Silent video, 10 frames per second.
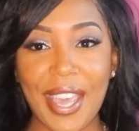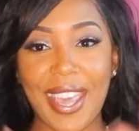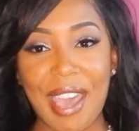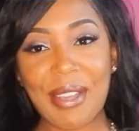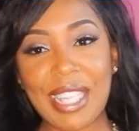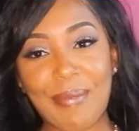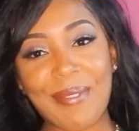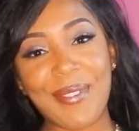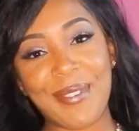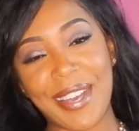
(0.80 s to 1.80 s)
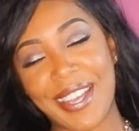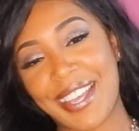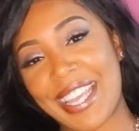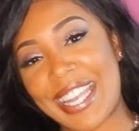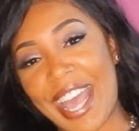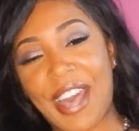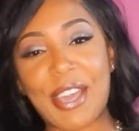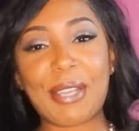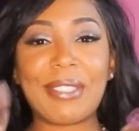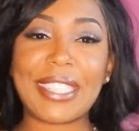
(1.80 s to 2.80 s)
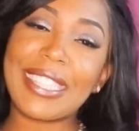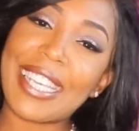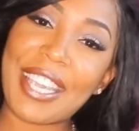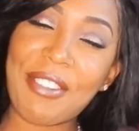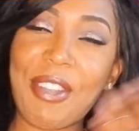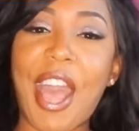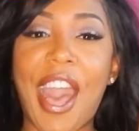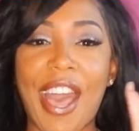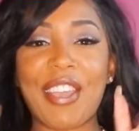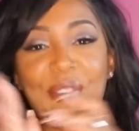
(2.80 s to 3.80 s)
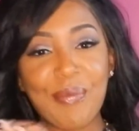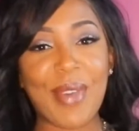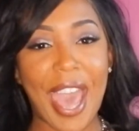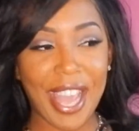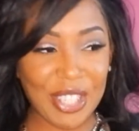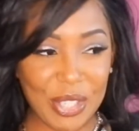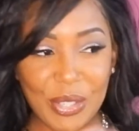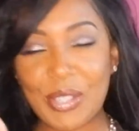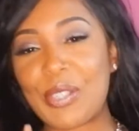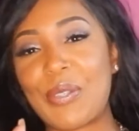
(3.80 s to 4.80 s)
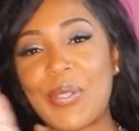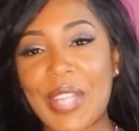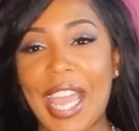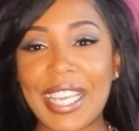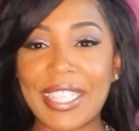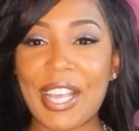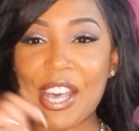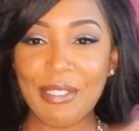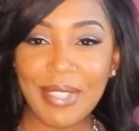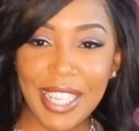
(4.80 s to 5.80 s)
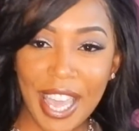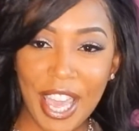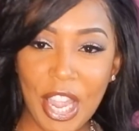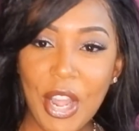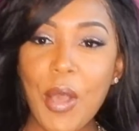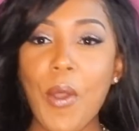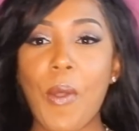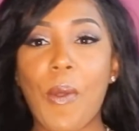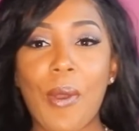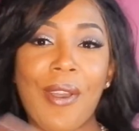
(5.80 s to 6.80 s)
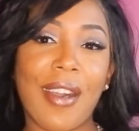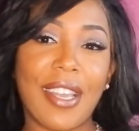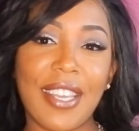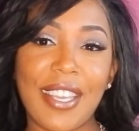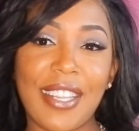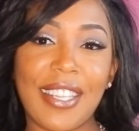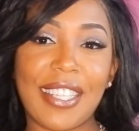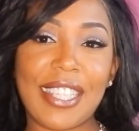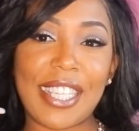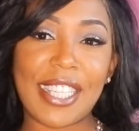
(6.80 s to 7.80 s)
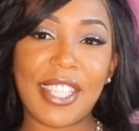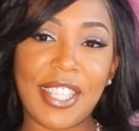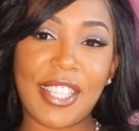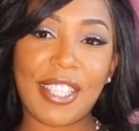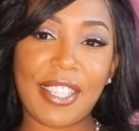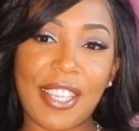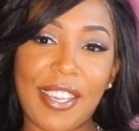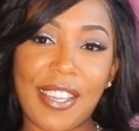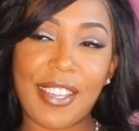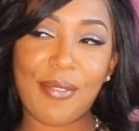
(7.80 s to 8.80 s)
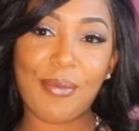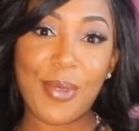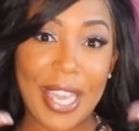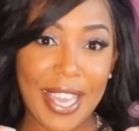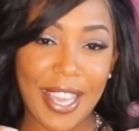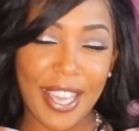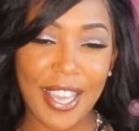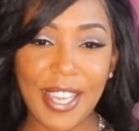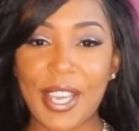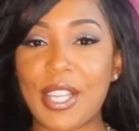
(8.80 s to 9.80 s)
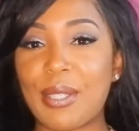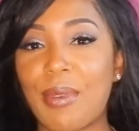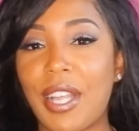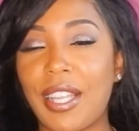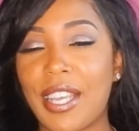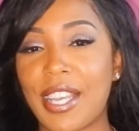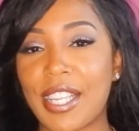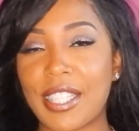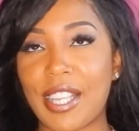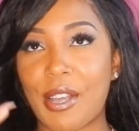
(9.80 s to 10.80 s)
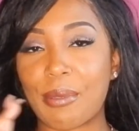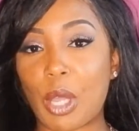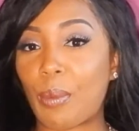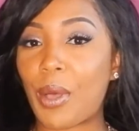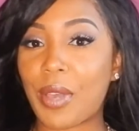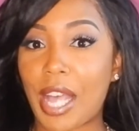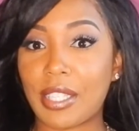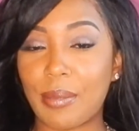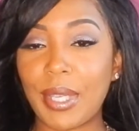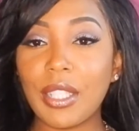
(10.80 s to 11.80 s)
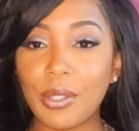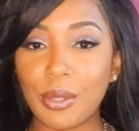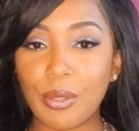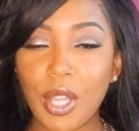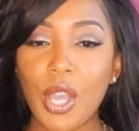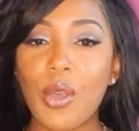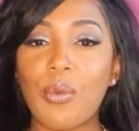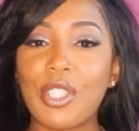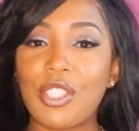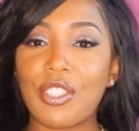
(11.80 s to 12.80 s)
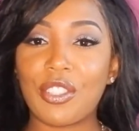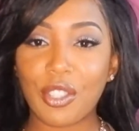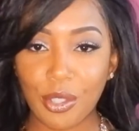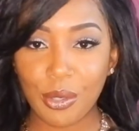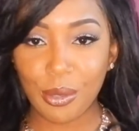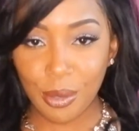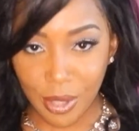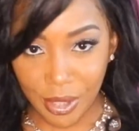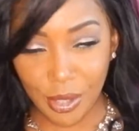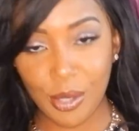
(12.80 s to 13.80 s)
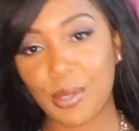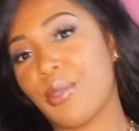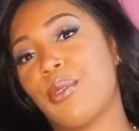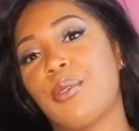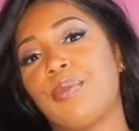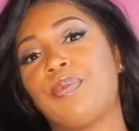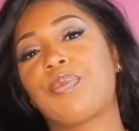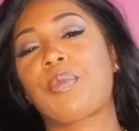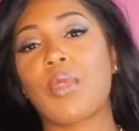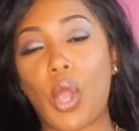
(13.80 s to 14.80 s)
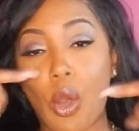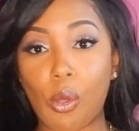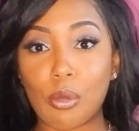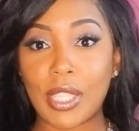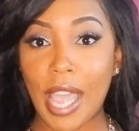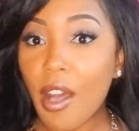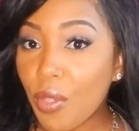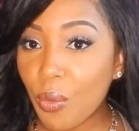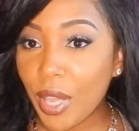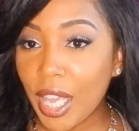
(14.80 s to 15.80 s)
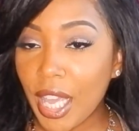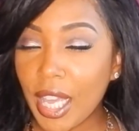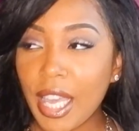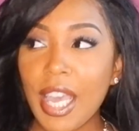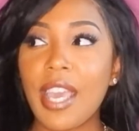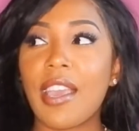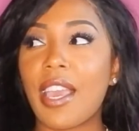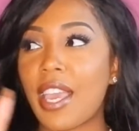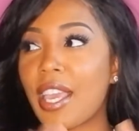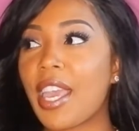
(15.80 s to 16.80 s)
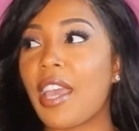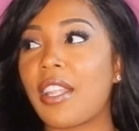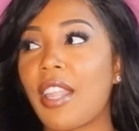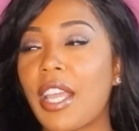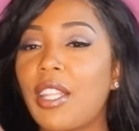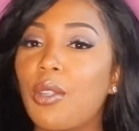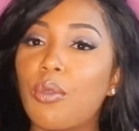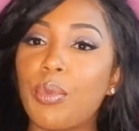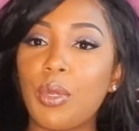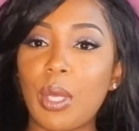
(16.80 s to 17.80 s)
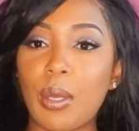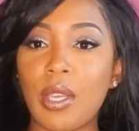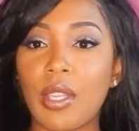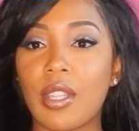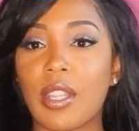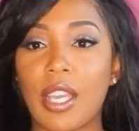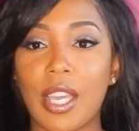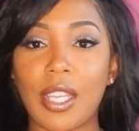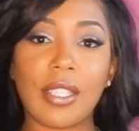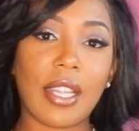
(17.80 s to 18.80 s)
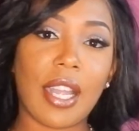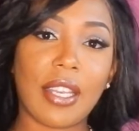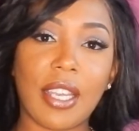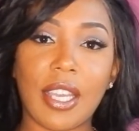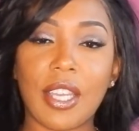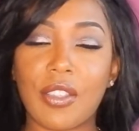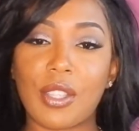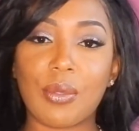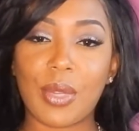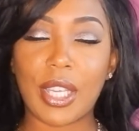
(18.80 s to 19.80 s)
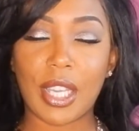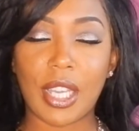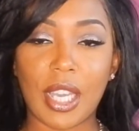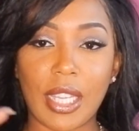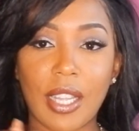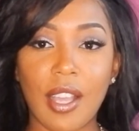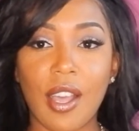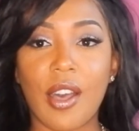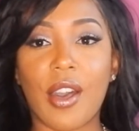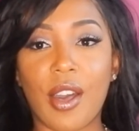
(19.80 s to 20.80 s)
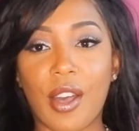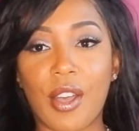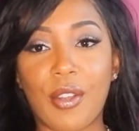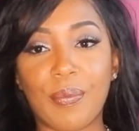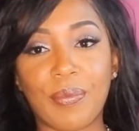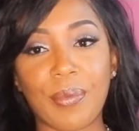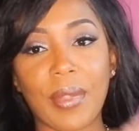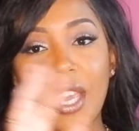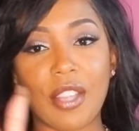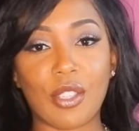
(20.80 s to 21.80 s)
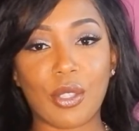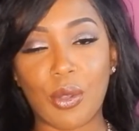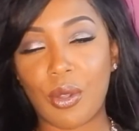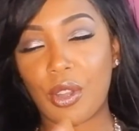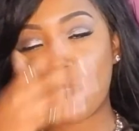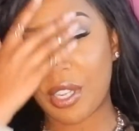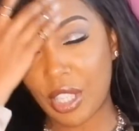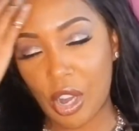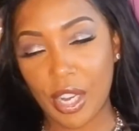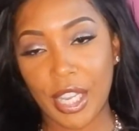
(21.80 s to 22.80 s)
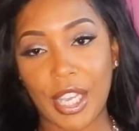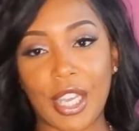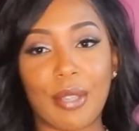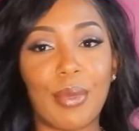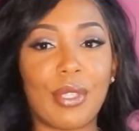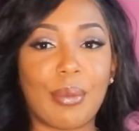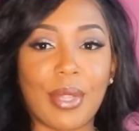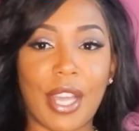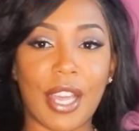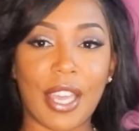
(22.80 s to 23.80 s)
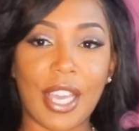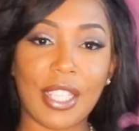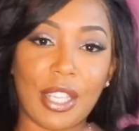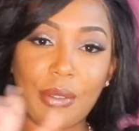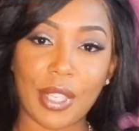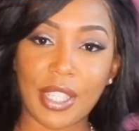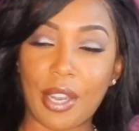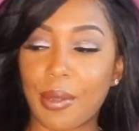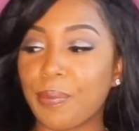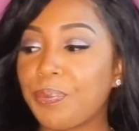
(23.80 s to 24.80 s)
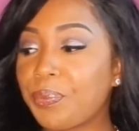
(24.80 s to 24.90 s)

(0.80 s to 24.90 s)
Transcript: Hey, what's up, everyone? I am Jalynn, and I am back to do like an update on this wig, as well as talk about Got2b glue, which is used to hold down the wig, and kind of like little beauty things that I did get this weekend at the store, Target, beauty supply, etc., etc.